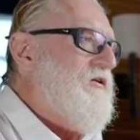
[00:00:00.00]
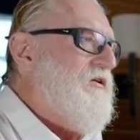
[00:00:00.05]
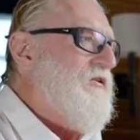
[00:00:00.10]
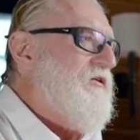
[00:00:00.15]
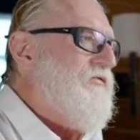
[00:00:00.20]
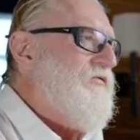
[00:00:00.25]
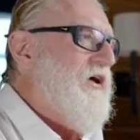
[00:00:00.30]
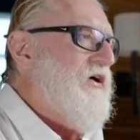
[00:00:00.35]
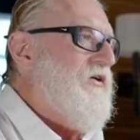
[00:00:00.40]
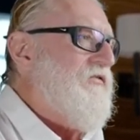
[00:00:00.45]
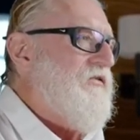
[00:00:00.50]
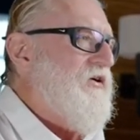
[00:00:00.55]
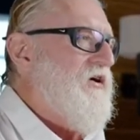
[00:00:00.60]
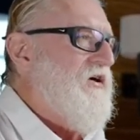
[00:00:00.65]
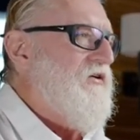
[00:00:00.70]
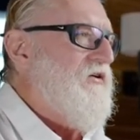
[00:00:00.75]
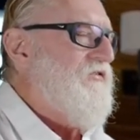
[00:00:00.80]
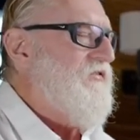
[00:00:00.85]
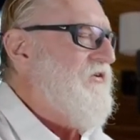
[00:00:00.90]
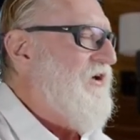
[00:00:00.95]
to the Valve
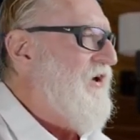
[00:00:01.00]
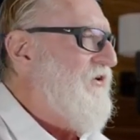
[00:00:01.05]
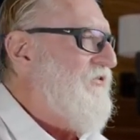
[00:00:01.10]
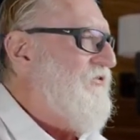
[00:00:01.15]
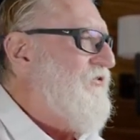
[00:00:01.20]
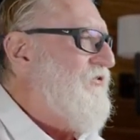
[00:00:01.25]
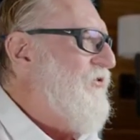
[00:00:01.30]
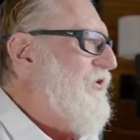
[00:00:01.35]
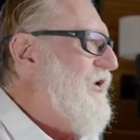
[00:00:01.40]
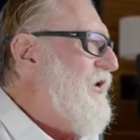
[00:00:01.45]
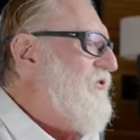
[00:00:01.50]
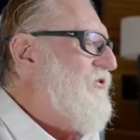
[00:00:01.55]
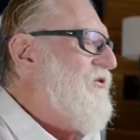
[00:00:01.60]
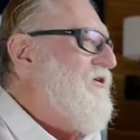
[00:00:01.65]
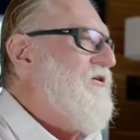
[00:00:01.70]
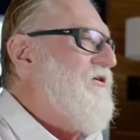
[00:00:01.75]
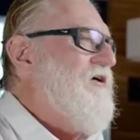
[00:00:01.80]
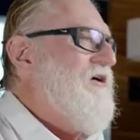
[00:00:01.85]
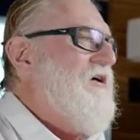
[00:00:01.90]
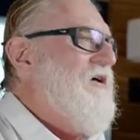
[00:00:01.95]
case as
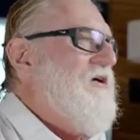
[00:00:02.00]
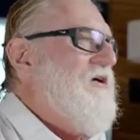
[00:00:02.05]
directed,